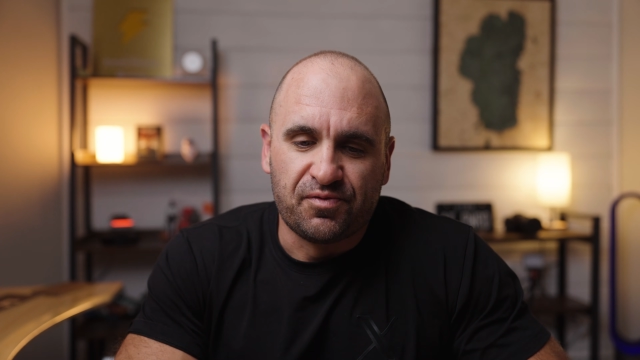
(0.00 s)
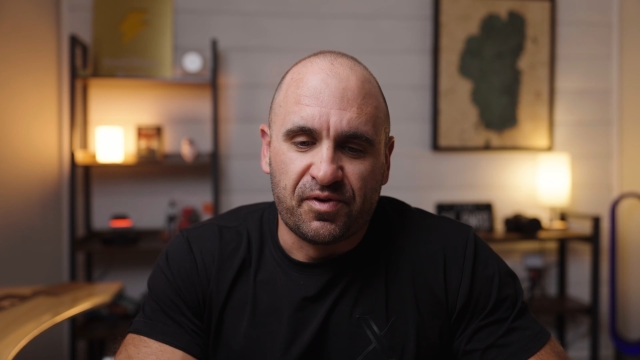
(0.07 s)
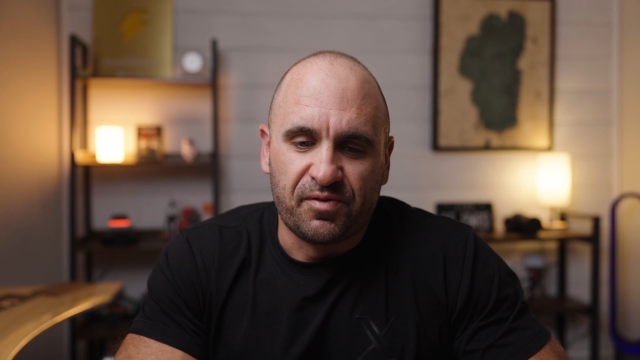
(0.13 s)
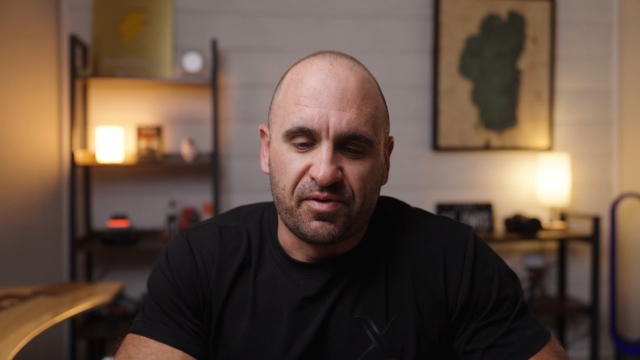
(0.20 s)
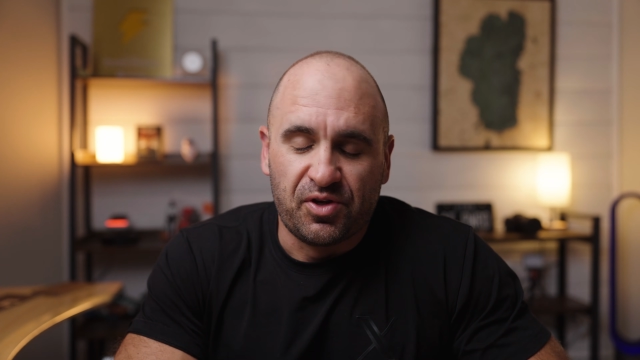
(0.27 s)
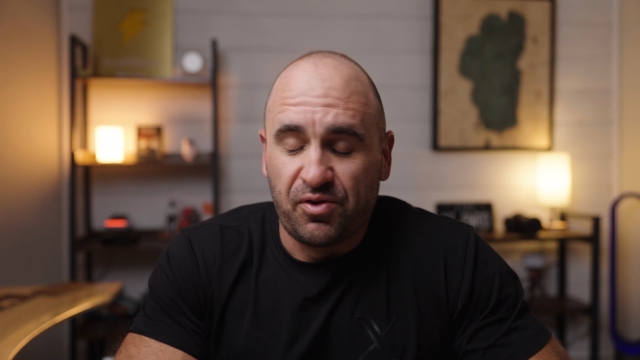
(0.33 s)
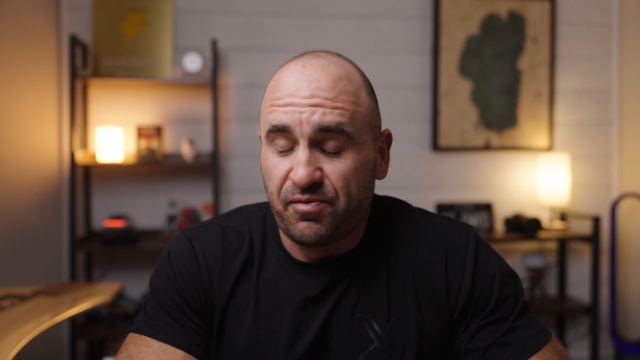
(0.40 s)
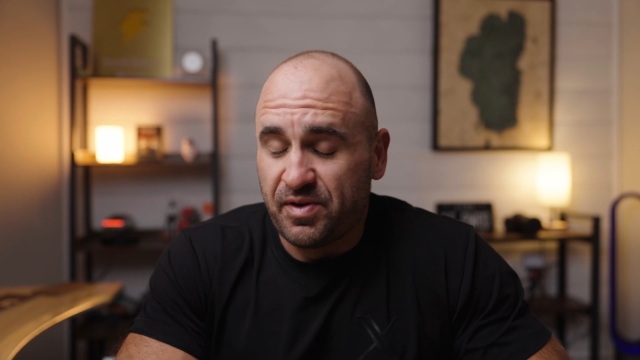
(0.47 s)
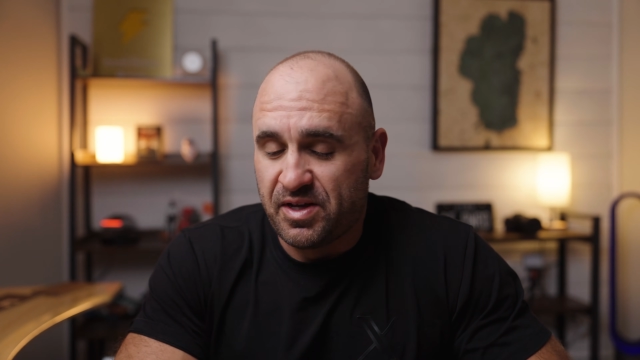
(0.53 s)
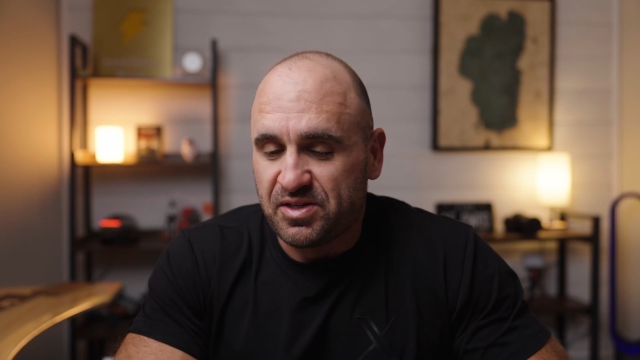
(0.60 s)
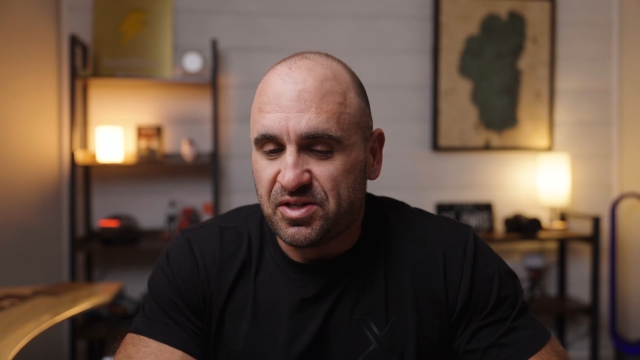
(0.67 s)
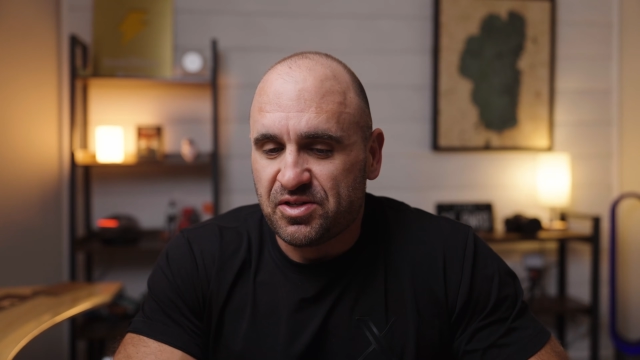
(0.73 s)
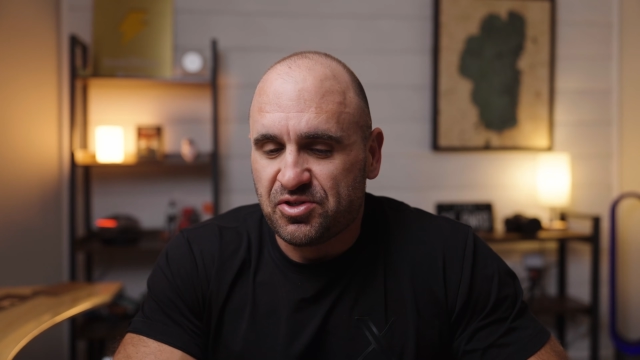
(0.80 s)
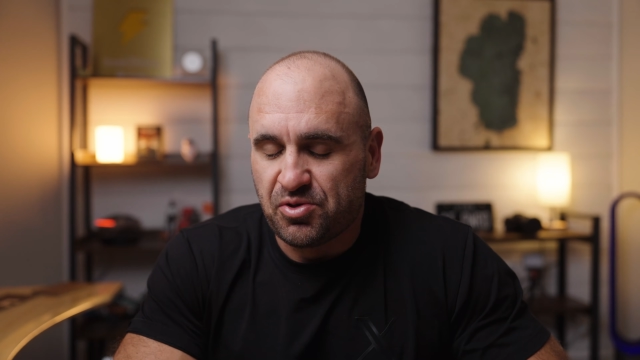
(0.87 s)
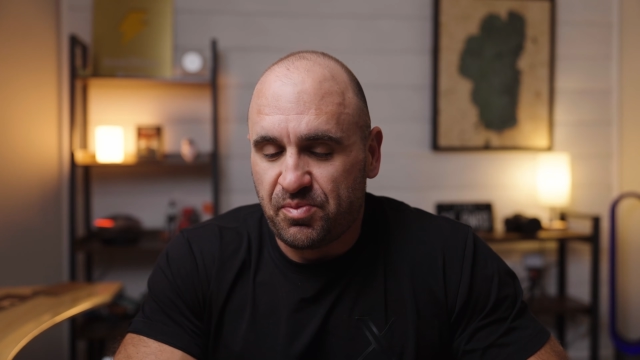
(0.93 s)
of
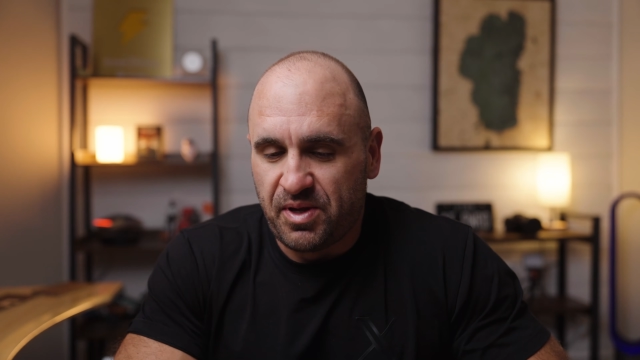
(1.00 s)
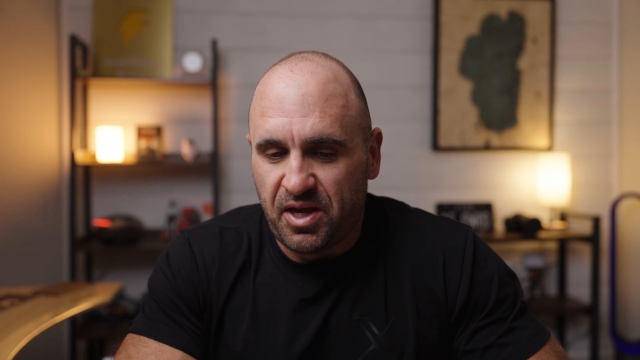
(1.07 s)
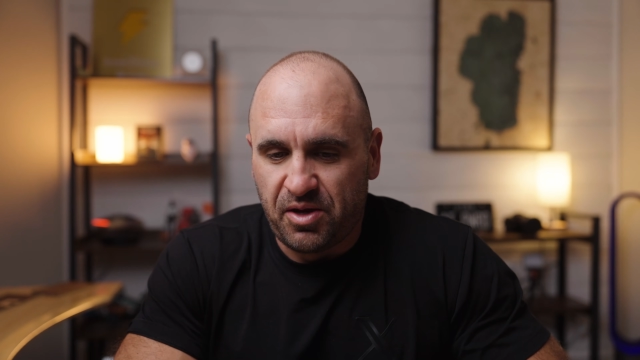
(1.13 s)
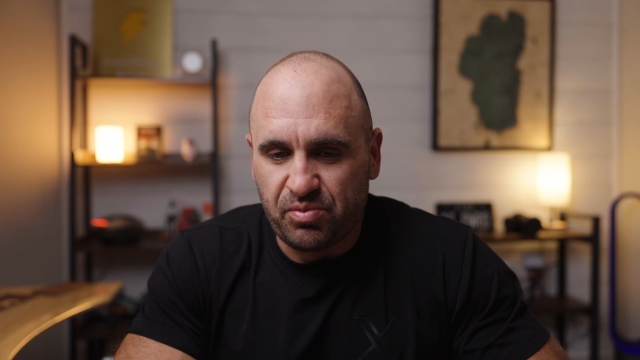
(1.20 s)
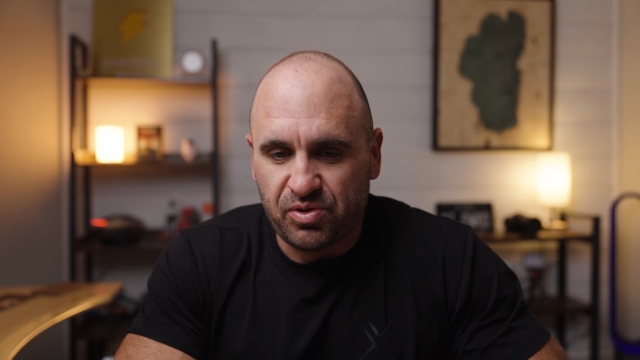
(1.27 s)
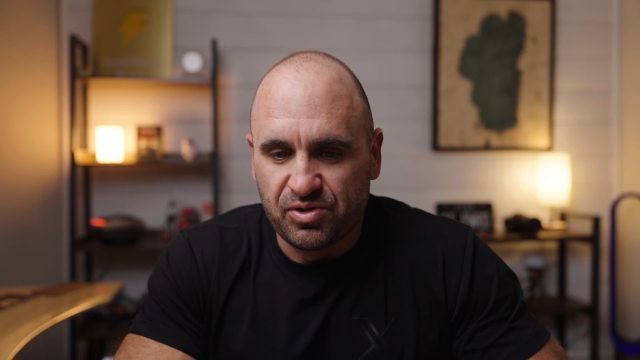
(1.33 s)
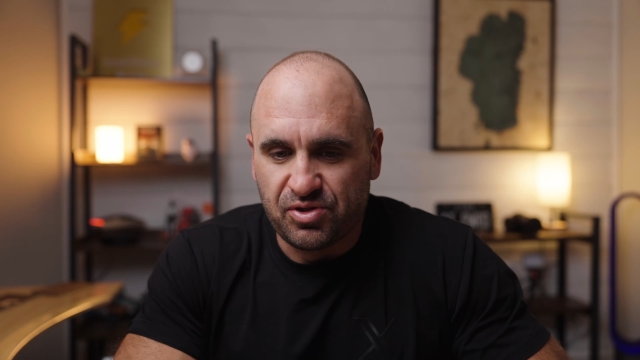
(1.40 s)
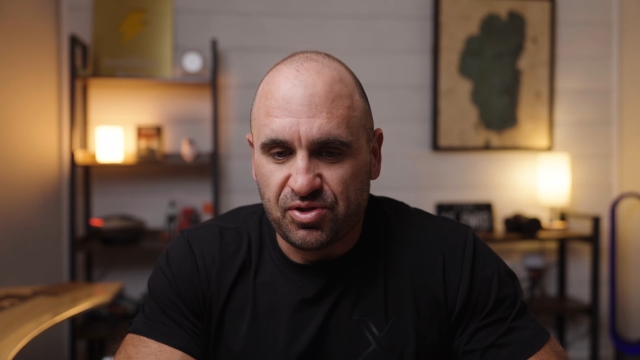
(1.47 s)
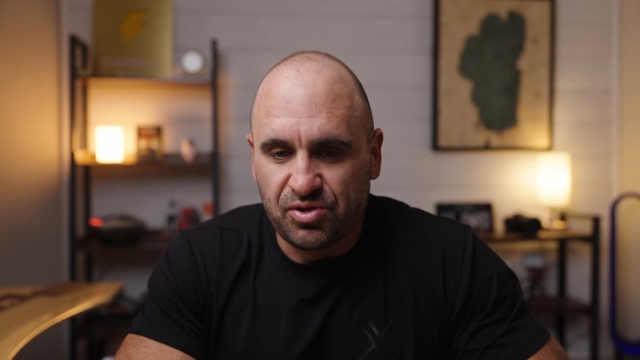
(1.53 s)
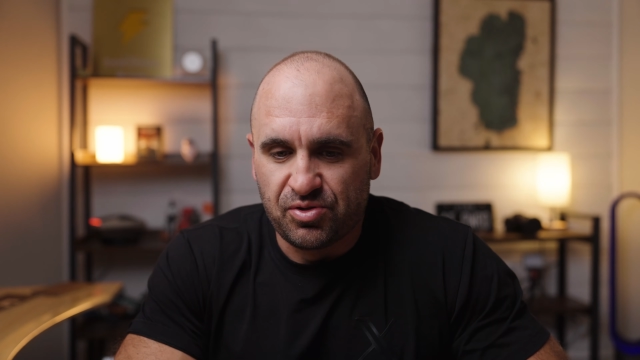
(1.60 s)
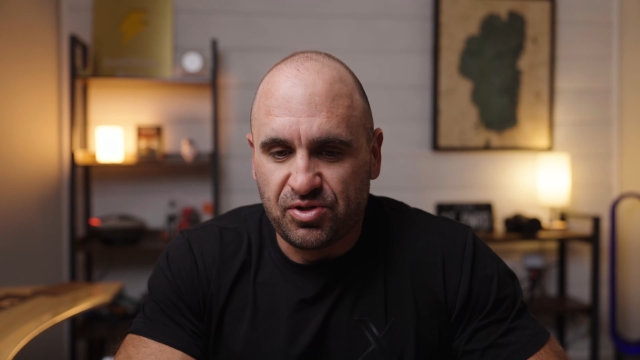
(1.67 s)
it to be able to